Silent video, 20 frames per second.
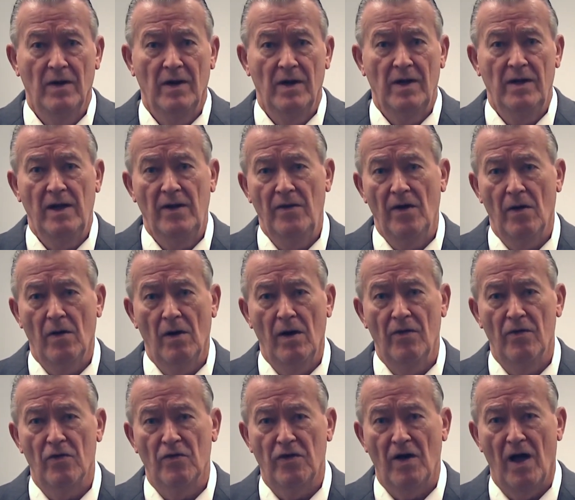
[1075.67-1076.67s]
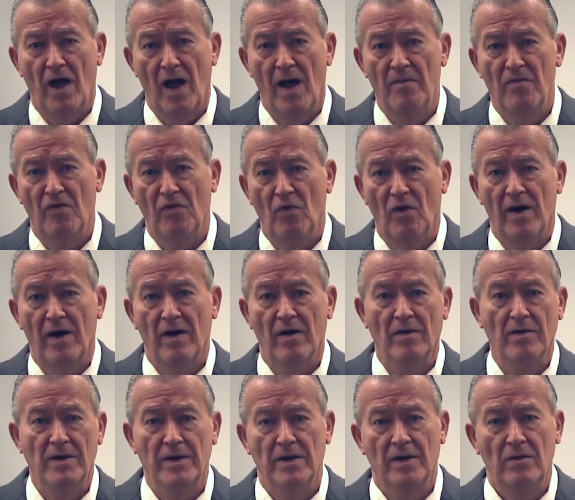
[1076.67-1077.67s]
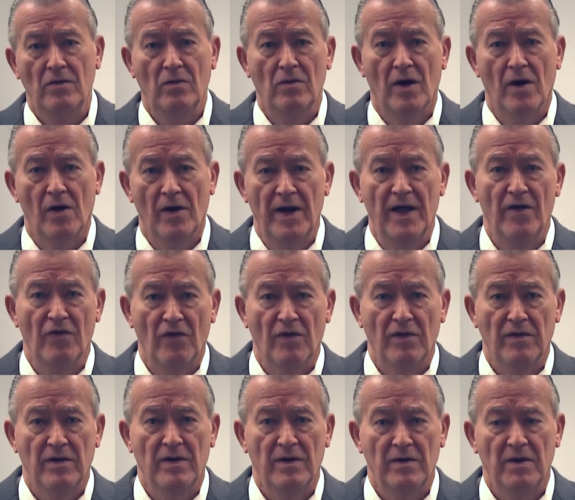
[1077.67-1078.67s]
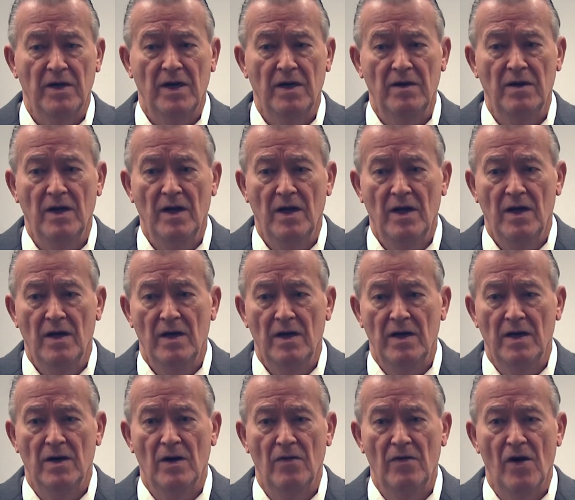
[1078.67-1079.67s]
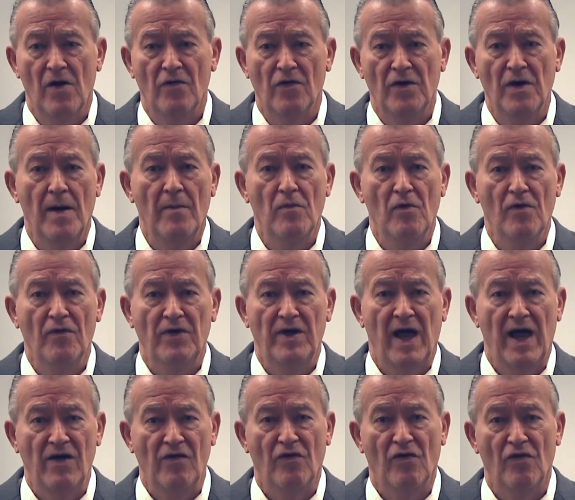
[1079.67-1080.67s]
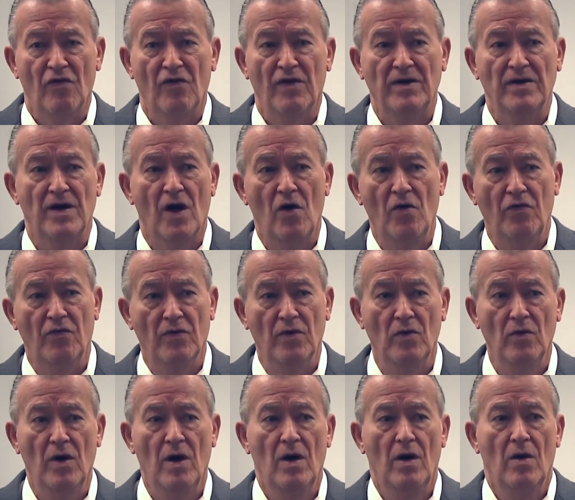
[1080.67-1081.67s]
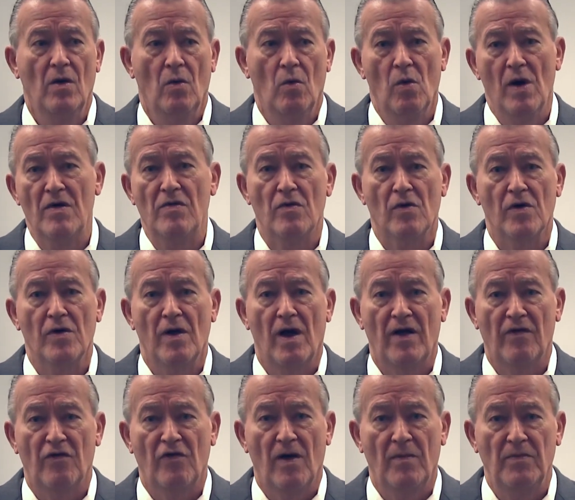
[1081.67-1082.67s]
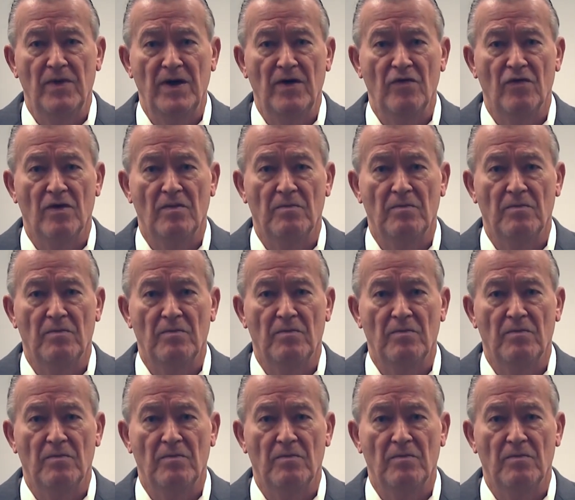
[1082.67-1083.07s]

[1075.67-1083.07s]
And then there are other times where it isn't. And, there's a number of cases that go through whether or not something's